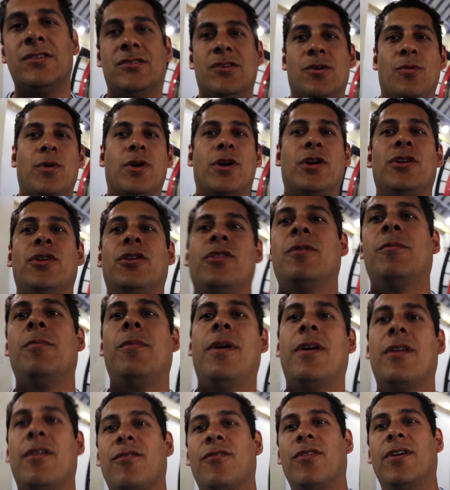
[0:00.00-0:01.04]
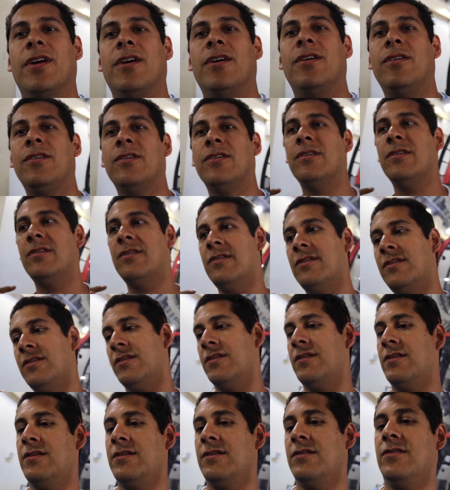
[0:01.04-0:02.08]
So we're gonna do the monorail.
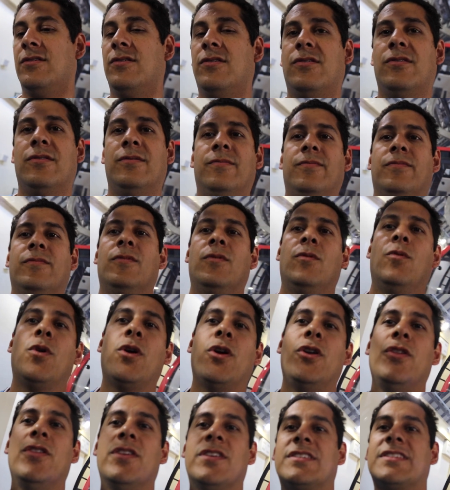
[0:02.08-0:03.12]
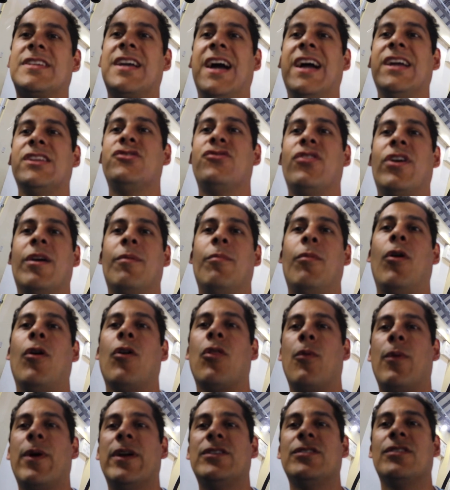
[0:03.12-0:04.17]
We're gonna do the sky tram
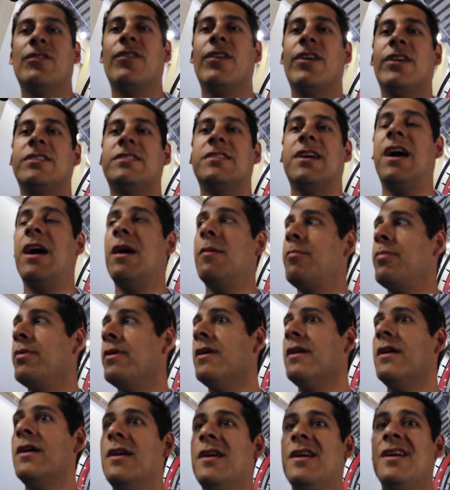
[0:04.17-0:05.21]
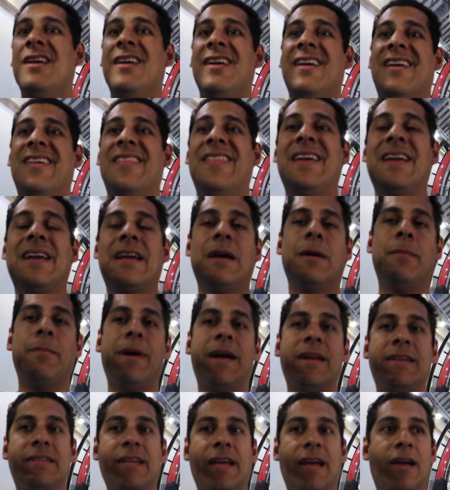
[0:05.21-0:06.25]
all the way to the very top and then come
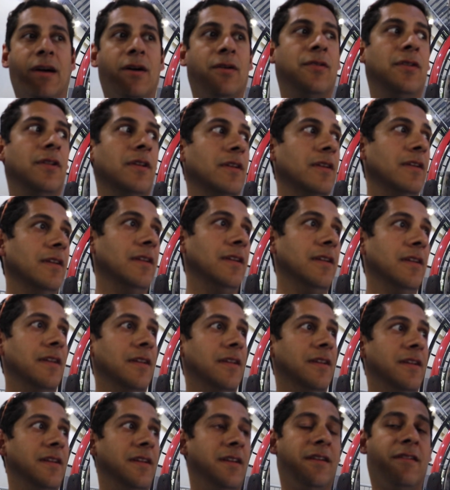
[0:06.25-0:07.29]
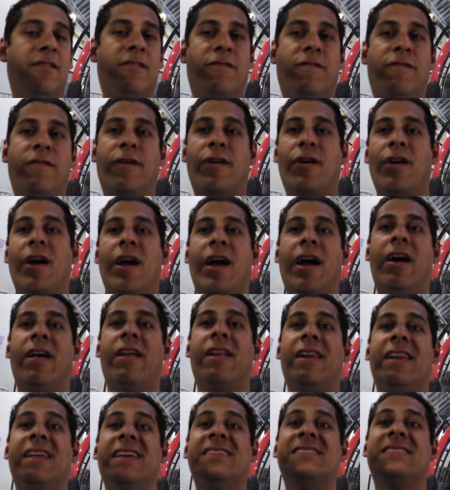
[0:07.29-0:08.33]
back down, figure out how
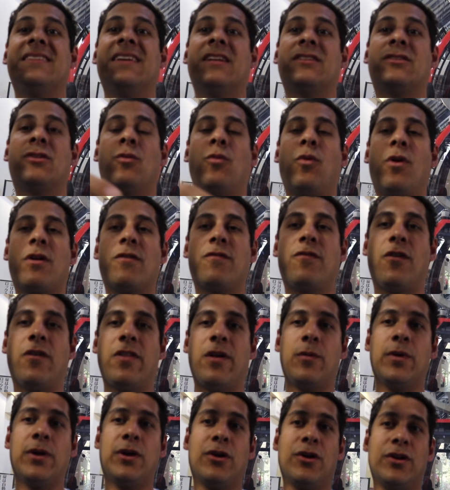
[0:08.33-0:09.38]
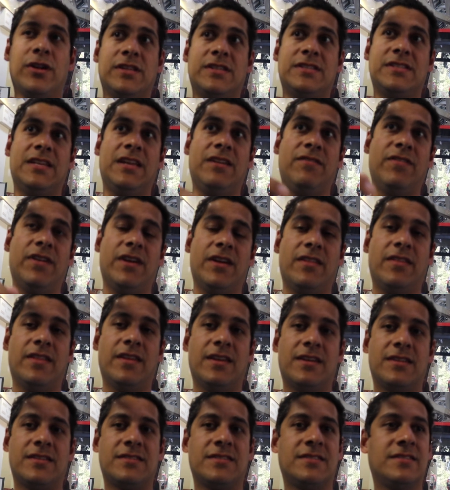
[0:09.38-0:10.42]
at least to get to the waterfall that we couldn't see via
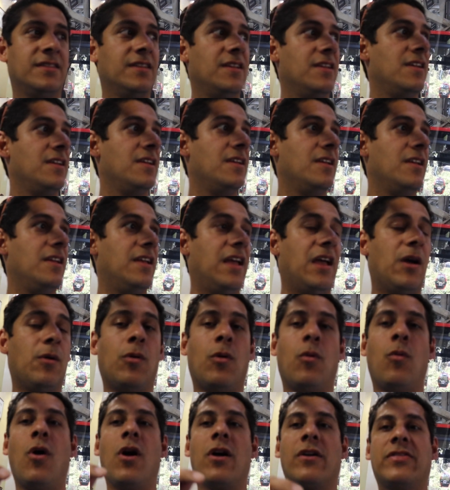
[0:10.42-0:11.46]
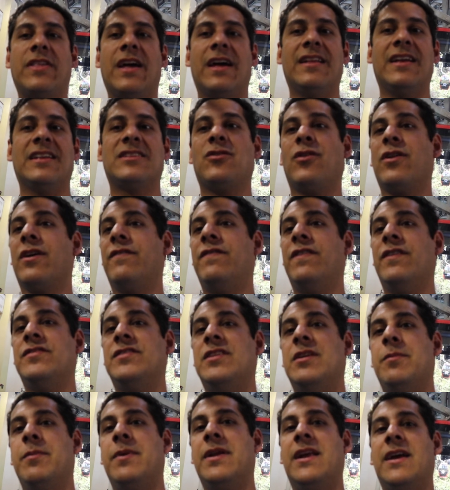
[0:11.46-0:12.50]
this. And we'll walk that. That's only a
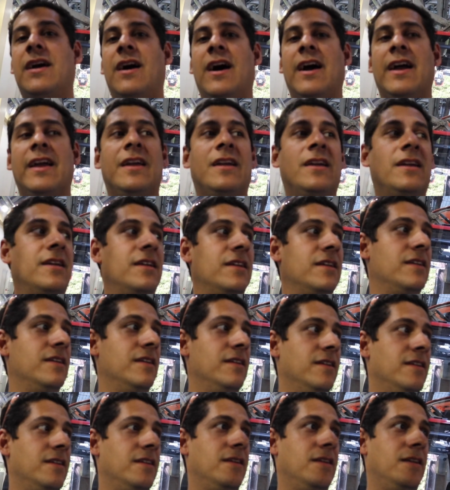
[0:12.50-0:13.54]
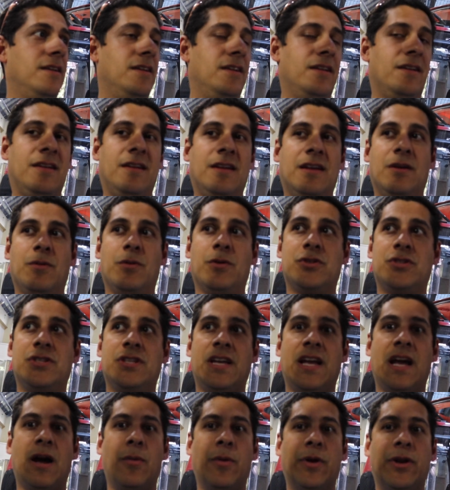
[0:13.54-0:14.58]
15 minute hike. And we'll
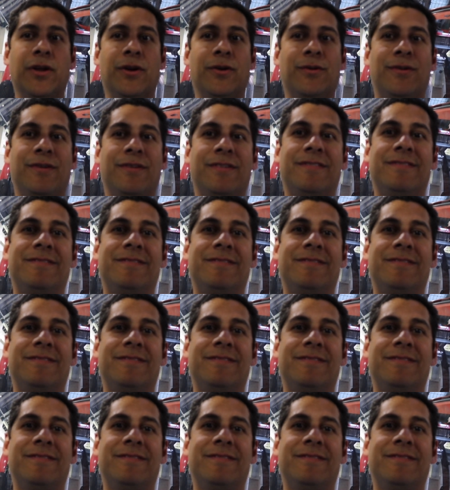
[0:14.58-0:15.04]
see how we do.